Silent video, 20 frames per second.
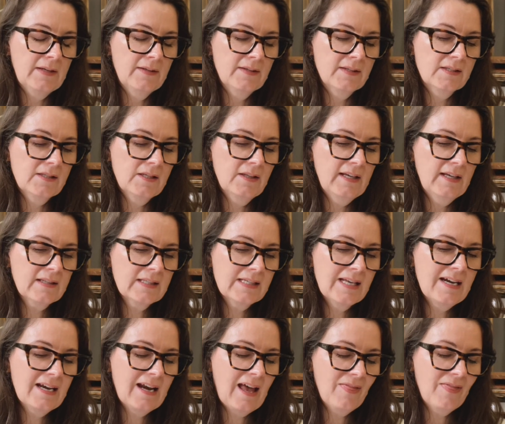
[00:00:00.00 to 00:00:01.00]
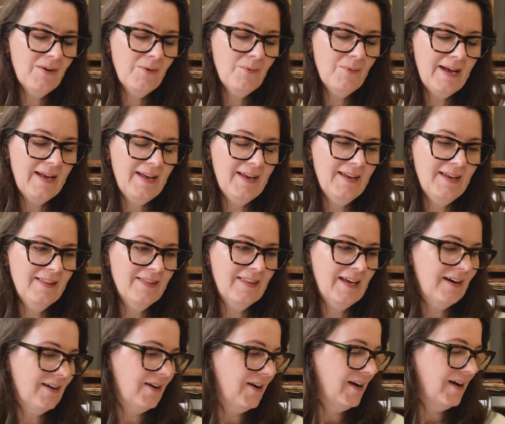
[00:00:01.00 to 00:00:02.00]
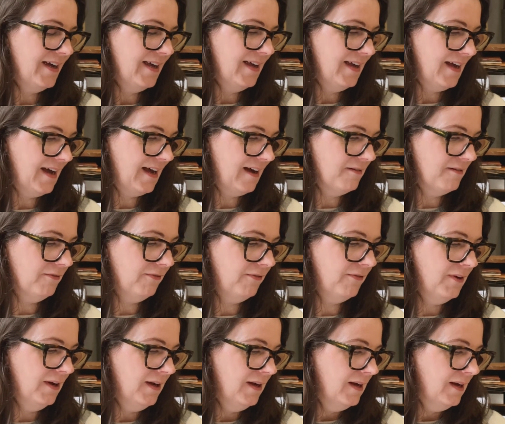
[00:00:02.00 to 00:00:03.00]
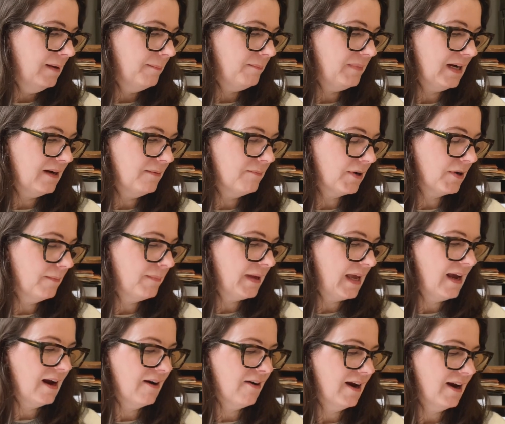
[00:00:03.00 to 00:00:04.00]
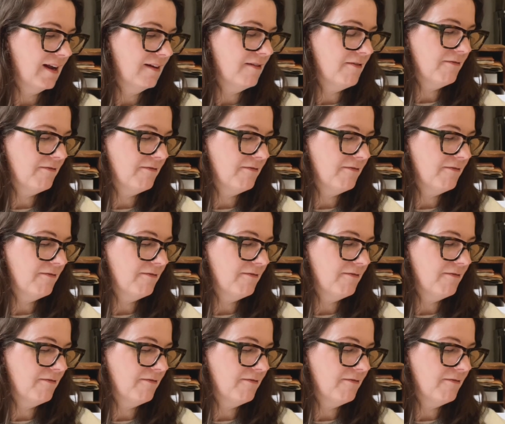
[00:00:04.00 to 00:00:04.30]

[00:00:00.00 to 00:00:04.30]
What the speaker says: So that's another way that I have been preparing.